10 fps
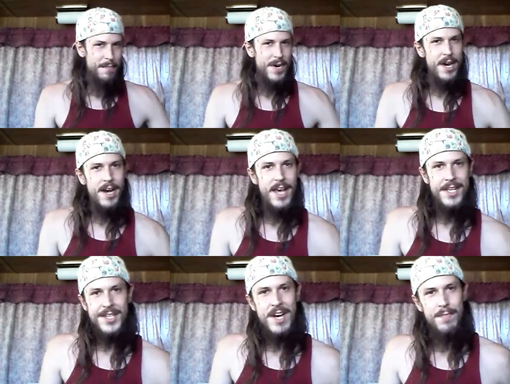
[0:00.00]
But
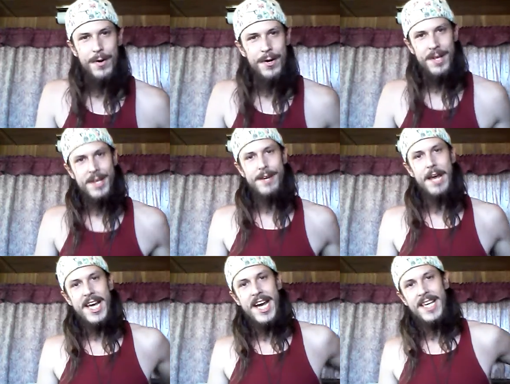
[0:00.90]
at some point,
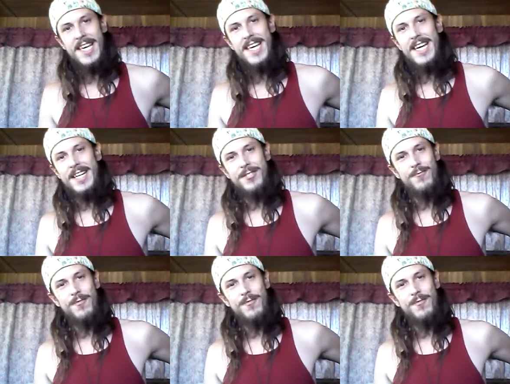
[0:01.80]
I got kicked